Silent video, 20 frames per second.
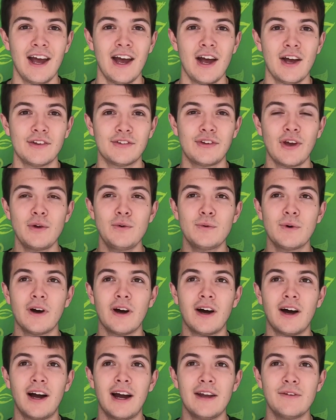So
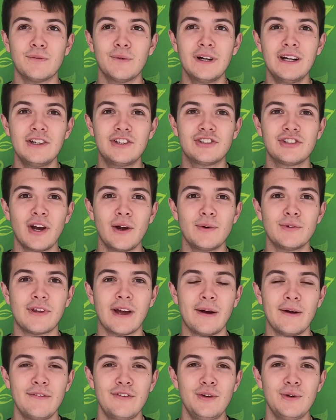it really shows
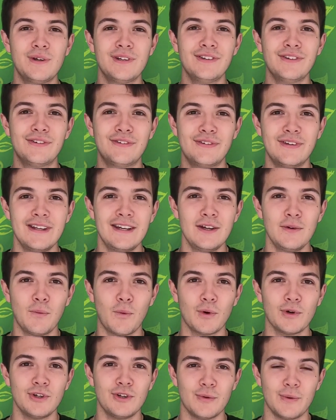how if you consider
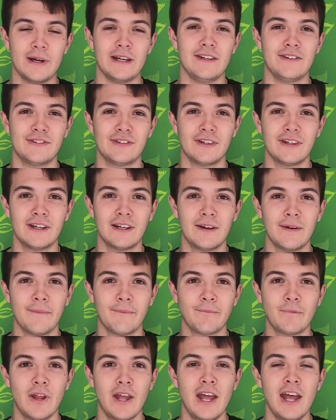what you eat
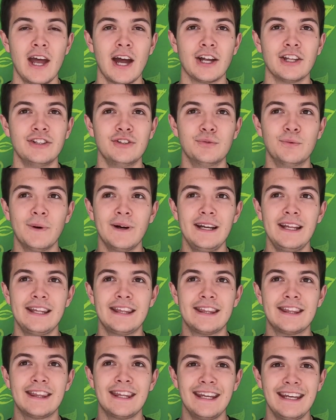and you really
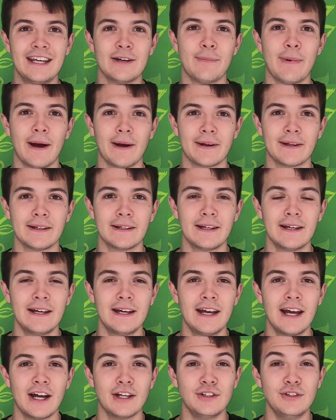think about it
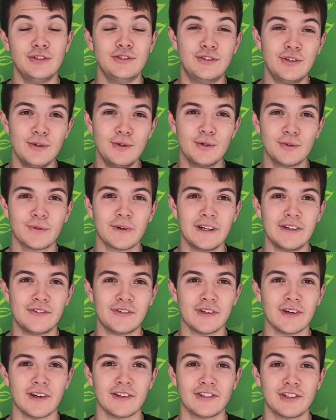and you do your
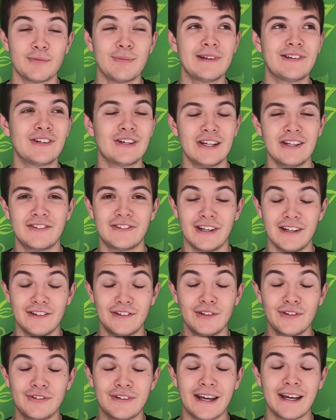research, admittedly it
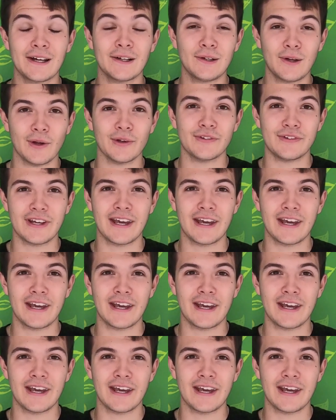does take a lot to